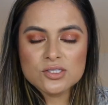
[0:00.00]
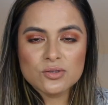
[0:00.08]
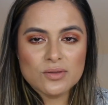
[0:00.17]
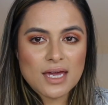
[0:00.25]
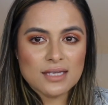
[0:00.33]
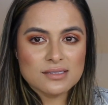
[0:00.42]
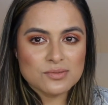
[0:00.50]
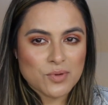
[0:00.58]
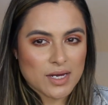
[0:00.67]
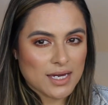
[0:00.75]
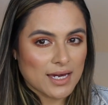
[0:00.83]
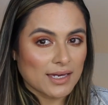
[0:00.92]
So that's
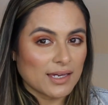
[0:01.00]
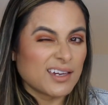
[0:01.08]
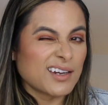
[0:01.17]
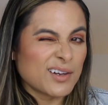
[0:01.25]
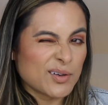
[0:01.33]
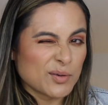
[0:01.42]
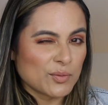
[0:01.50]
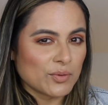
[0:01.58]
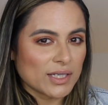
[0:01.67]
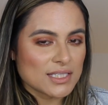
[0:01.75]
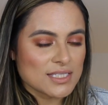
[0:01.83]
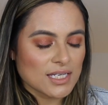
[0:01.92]
why I
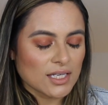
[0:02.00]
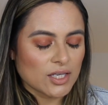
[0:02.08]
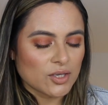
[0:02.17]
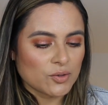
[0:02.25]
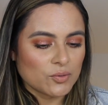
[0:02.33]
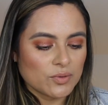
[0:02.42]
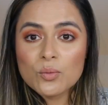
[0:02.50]
winked at you.